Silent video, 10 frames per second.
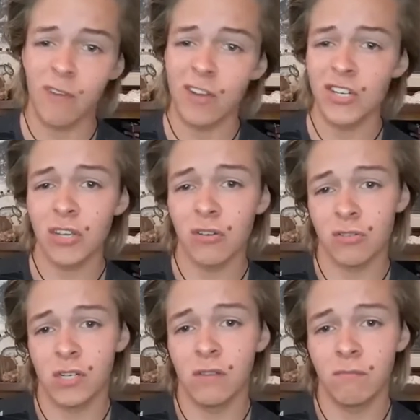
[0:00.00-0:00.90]
eventually
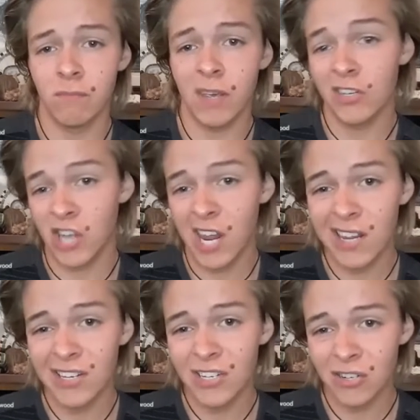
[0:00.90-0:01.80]
you'll achieve big
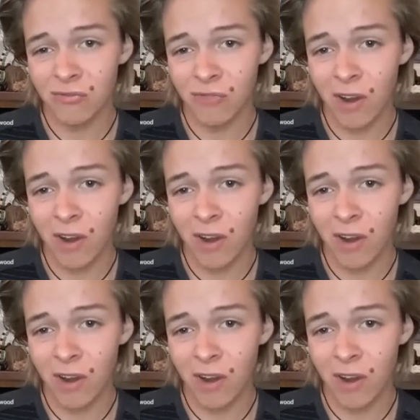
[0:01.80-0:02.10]
change,